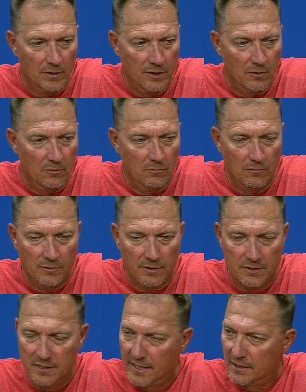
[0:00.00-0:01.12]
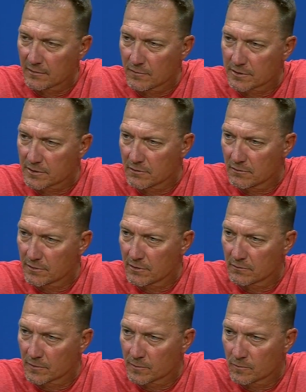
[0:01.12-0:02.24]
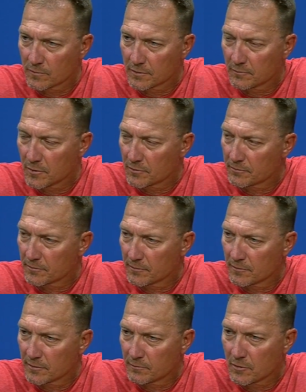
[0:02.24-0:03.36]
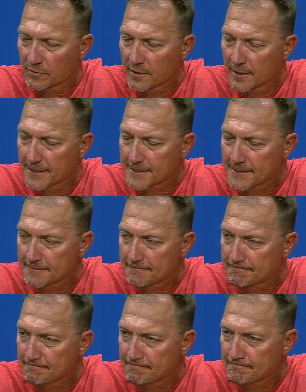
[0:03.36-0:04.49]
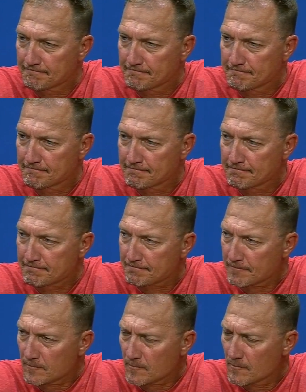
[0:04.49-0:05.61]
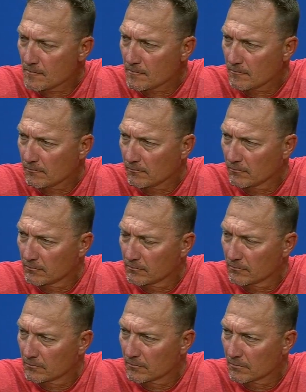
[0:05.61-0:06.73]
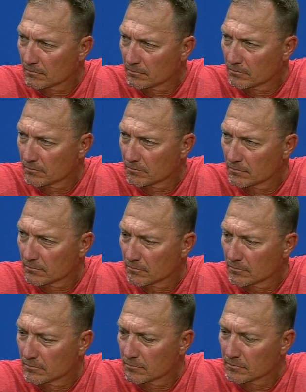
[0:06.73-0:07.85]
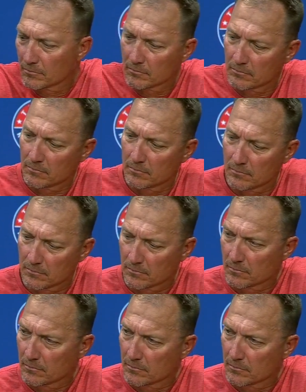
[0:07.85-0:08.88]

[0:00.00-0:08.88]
we know exactly what's going on with with both with both guys. One of the things that has made you guys so effective during this homestand has been